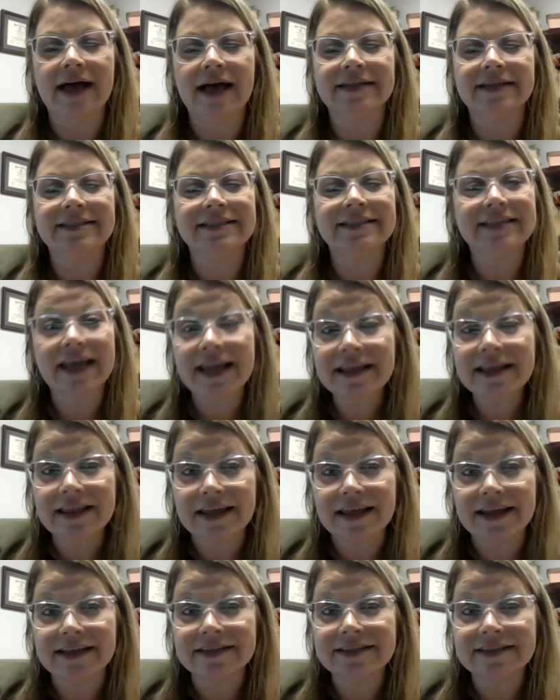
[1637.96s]
I say
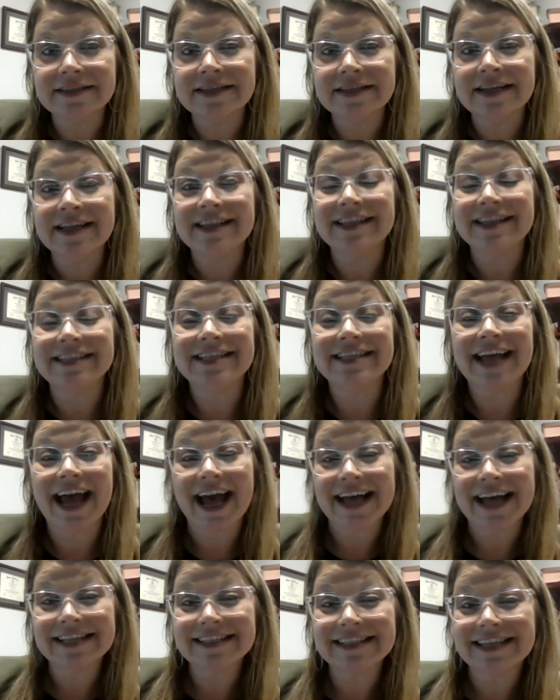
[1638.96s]
this the
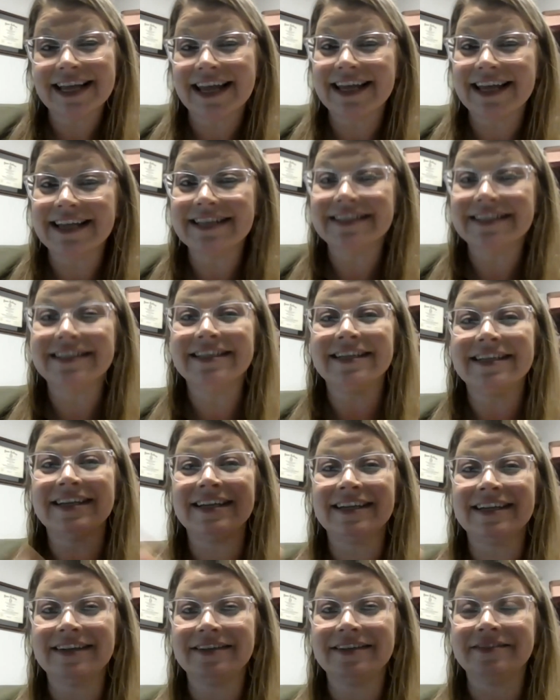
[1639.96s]
task is
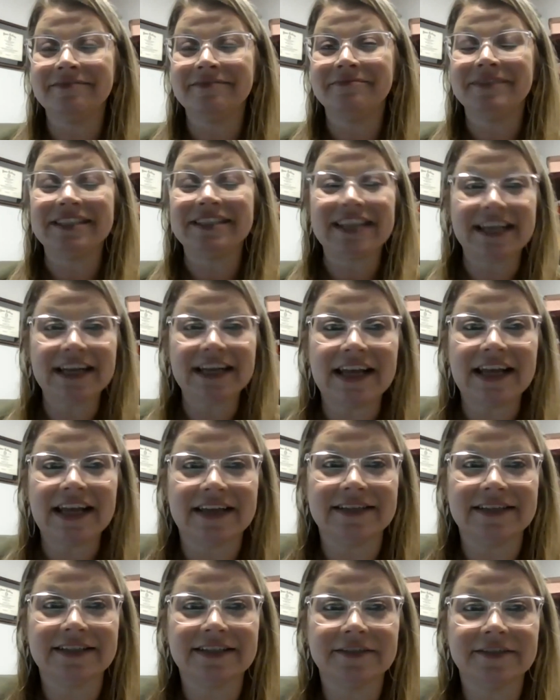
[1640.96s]

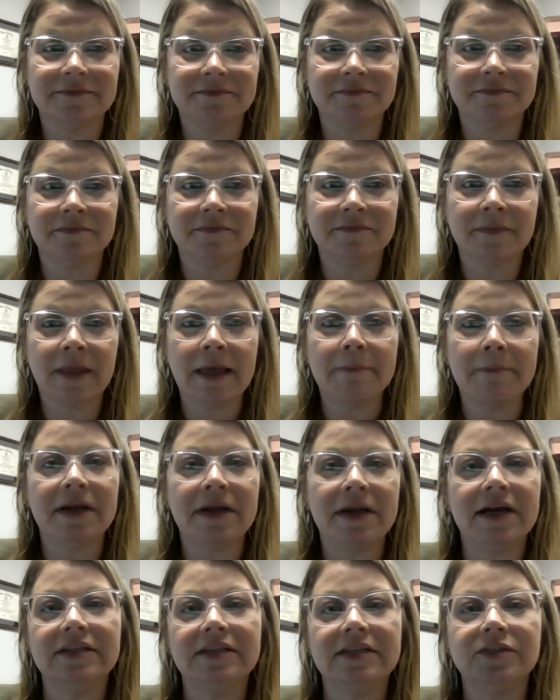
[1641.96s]
tedious,
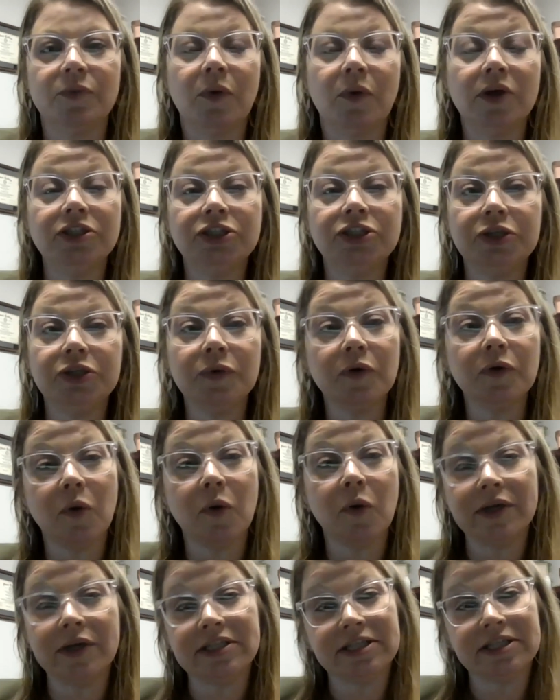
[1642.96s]
but it is what you are
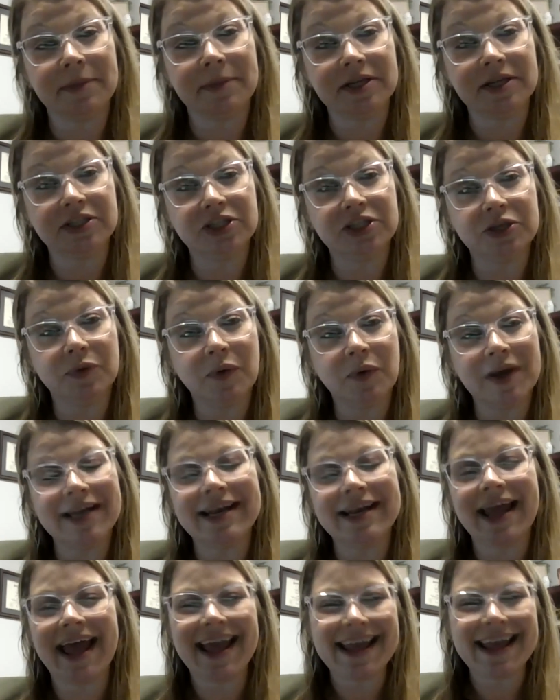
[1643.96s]
going to be doing
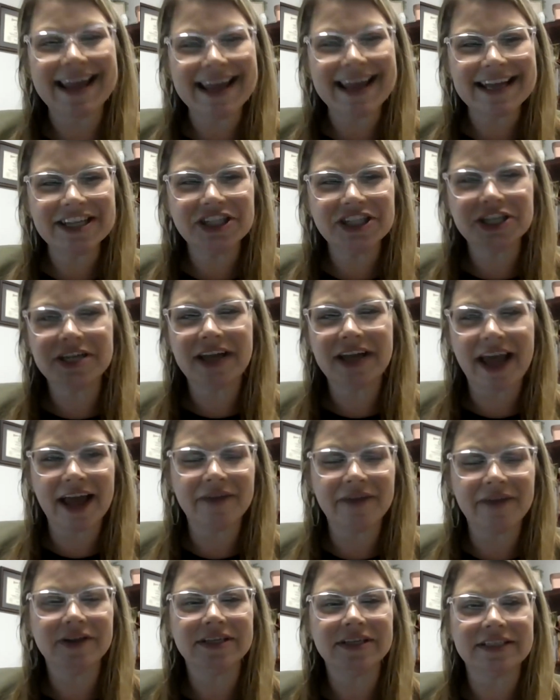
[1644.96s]
each and
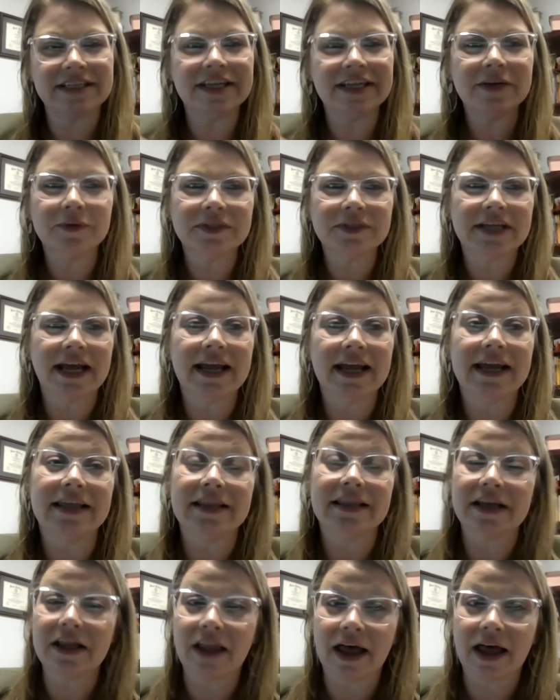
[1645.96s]
every single day in
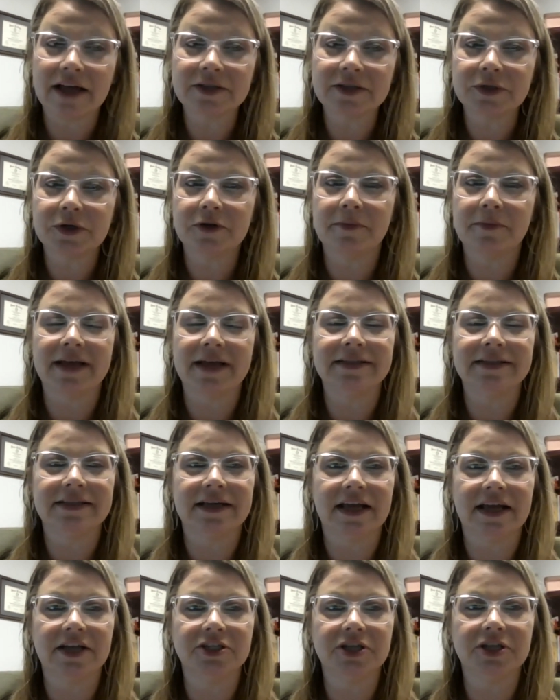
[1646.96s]
the classroom as
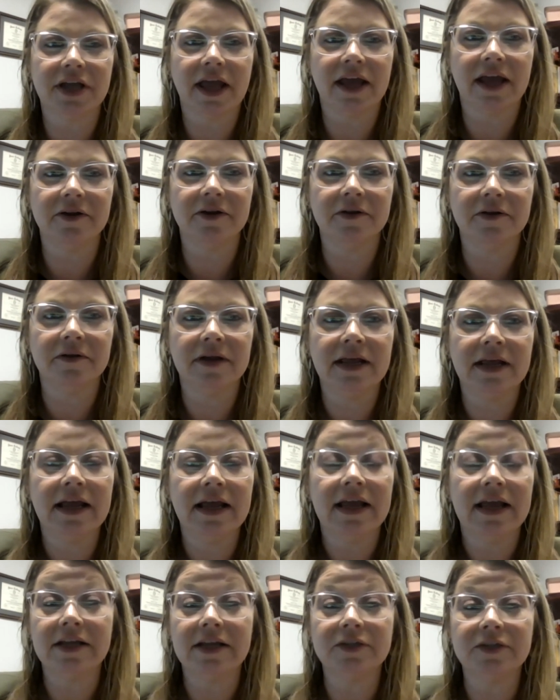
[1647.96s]
an educator.
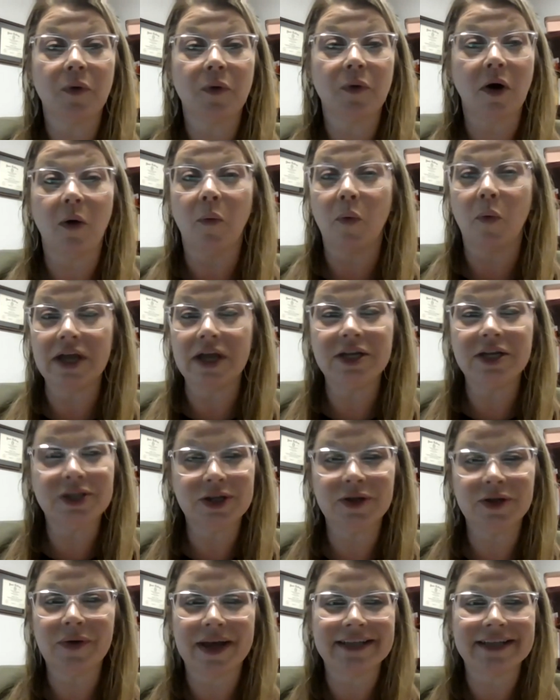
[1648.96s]
It is what we
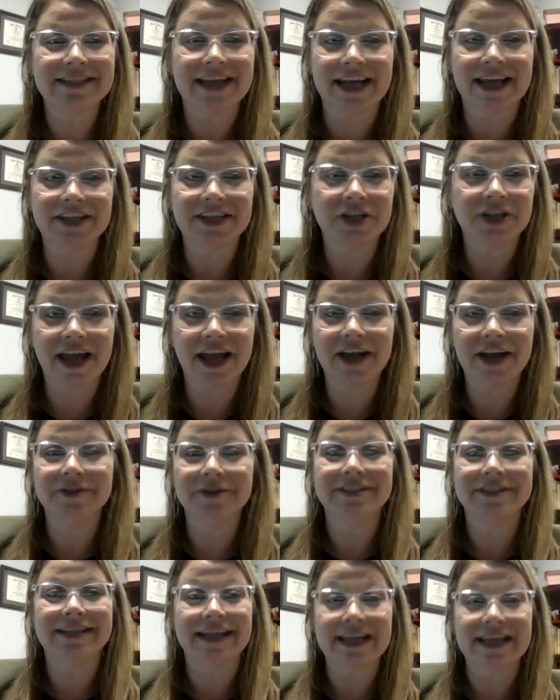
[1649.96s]
do as
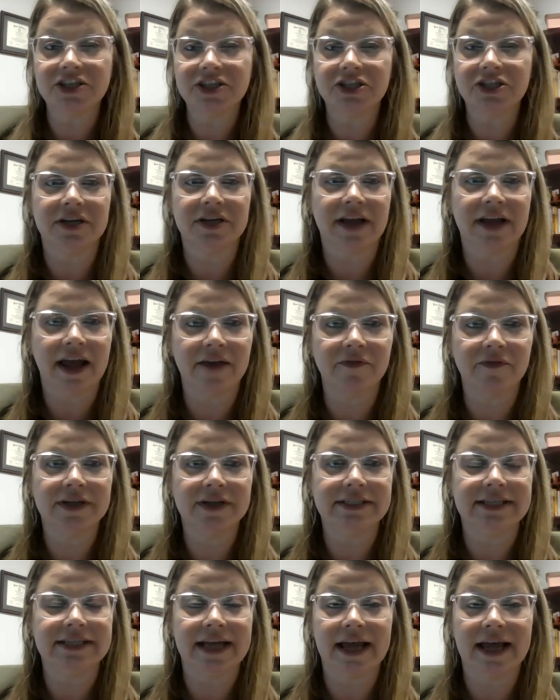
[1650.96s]
educators each and
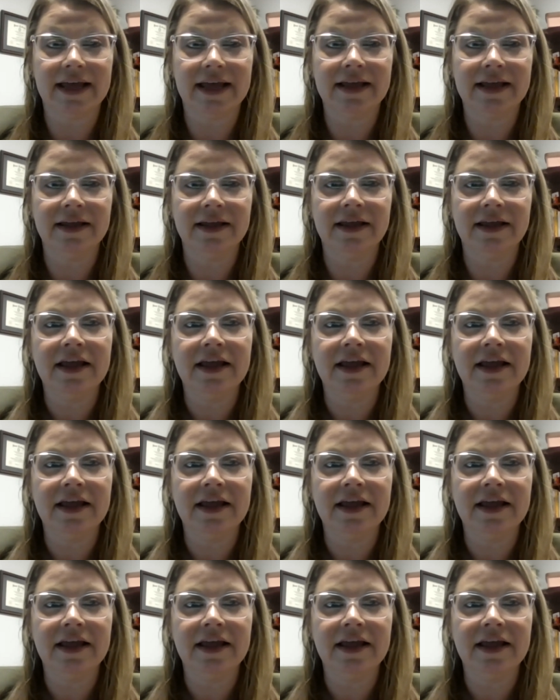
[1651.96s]
every day.